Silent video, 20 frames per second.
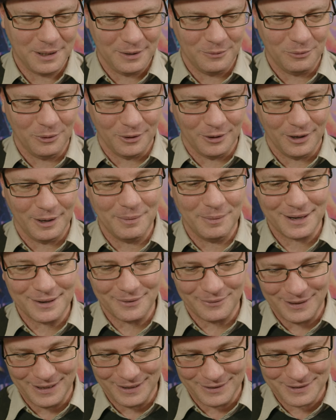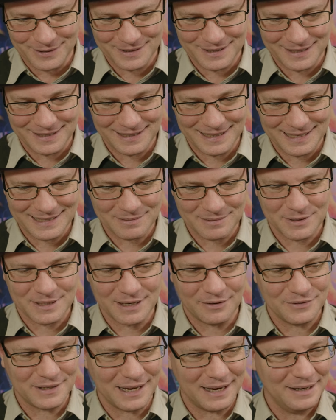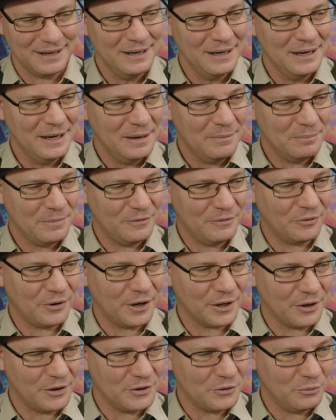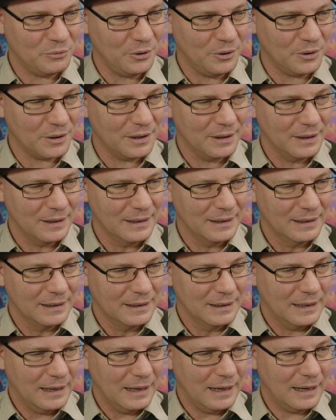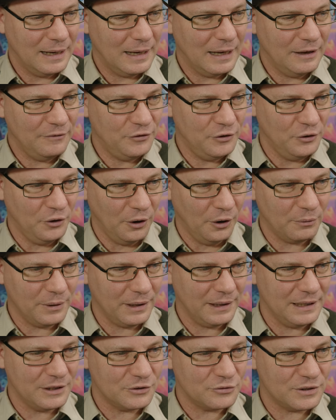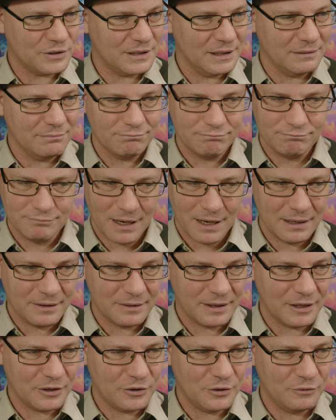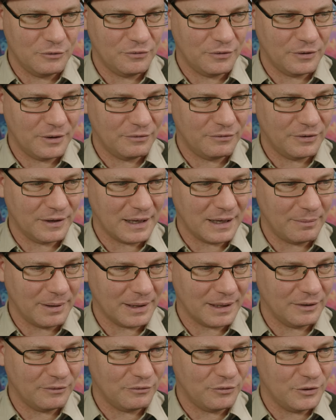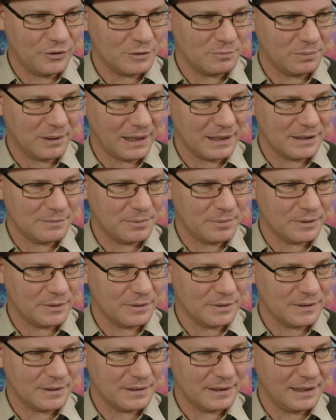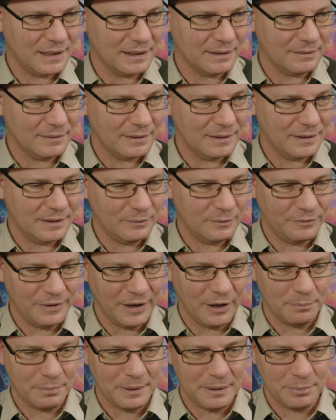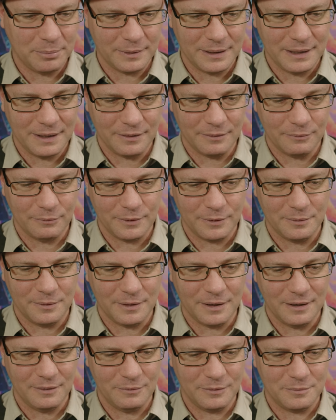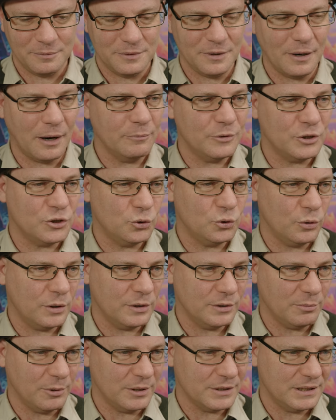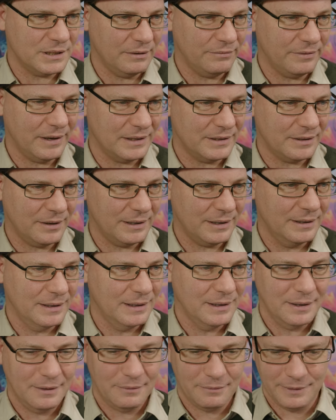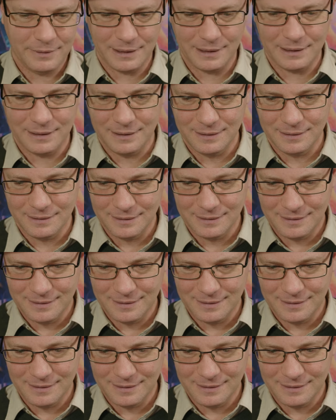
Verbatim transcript: me while I muck around and get some stuff done before I go to work. Uh, if you're not really interested, hey, thank you for, for coming in the first place because yeah, without people here, it wouldn't. It would. I'm just talking to myself, aren't I? Really.